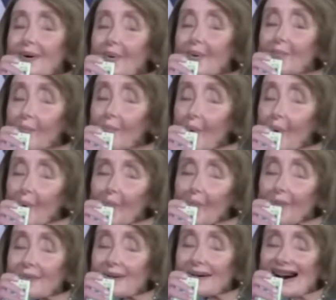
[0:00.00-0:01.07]
Ooh,
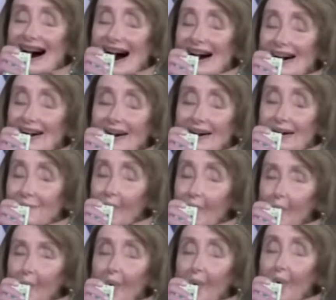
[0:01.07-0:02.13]
that is some
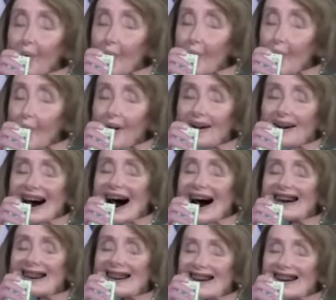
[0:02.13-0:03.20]
good
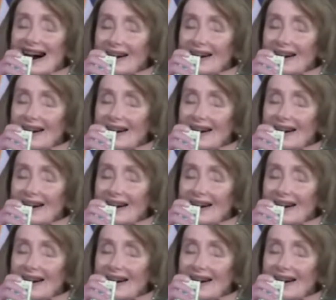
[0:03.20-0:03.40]
exercise.